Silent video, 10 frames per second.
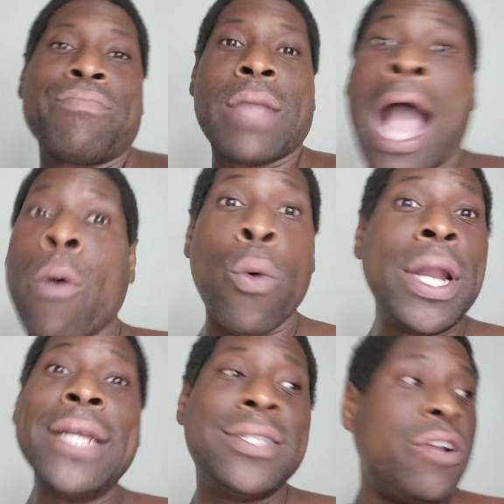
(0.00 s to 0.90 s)
I
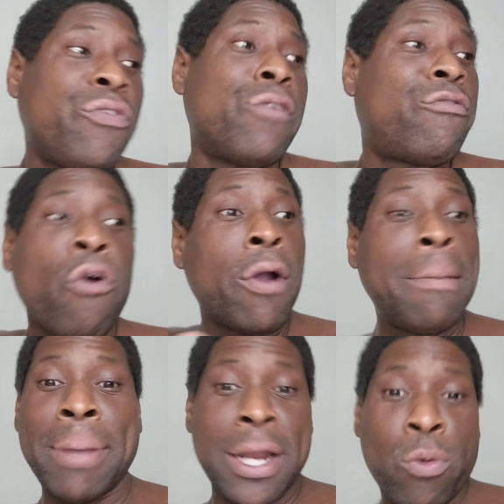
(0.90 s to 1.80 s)
wanted different for
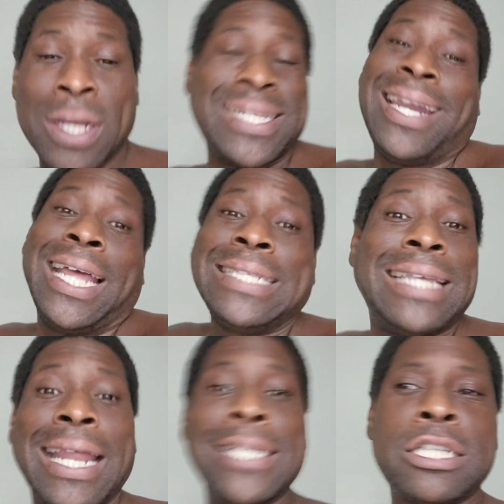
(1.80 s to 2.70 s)
it, but it wasn't
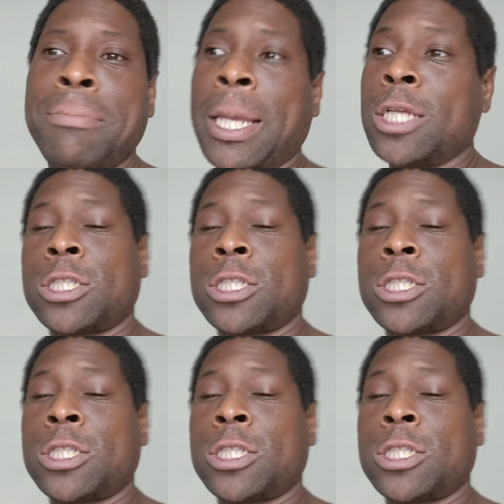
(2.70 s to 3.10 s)
listening to me.